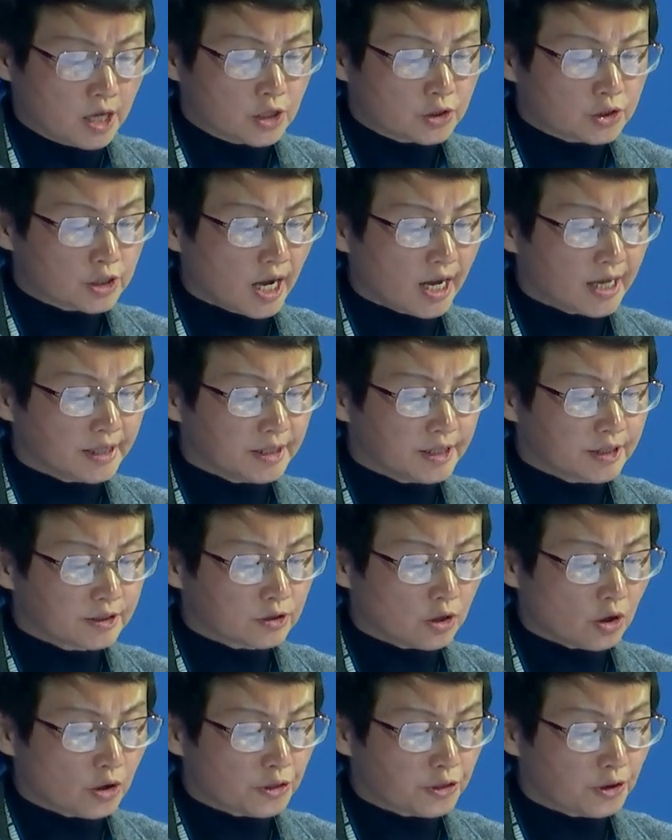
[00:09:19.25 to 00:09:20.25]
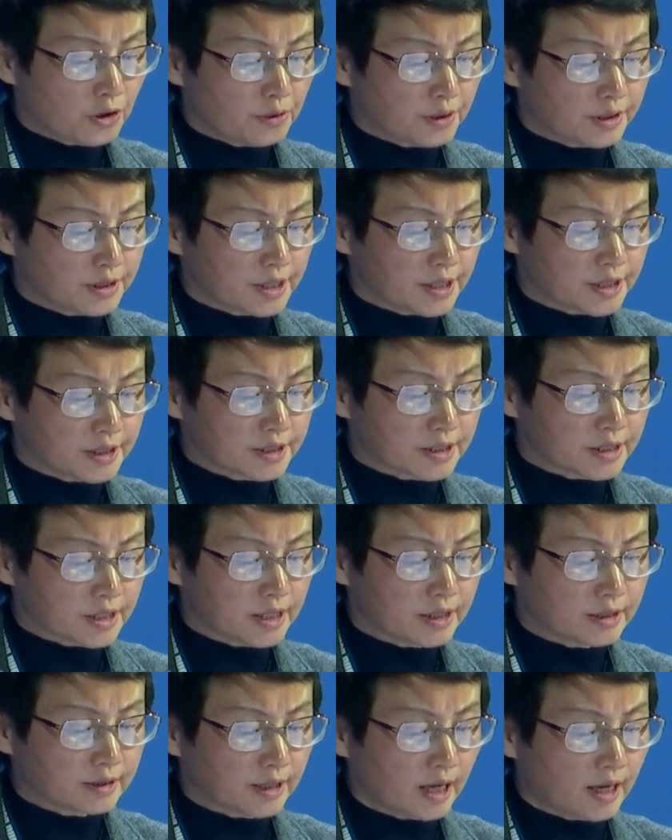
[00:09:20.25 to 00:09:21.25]
Chinese authorities
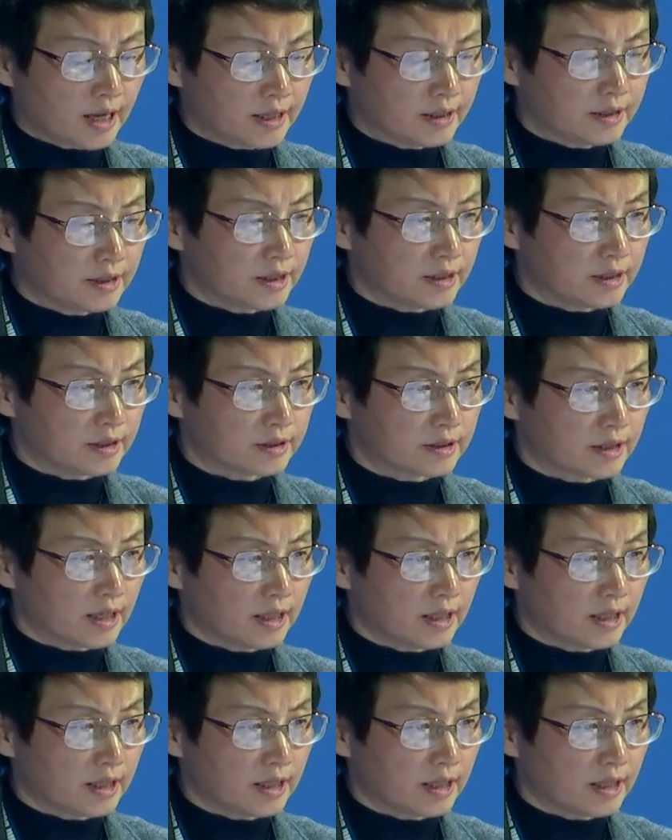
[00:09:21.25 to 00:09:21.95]
indicted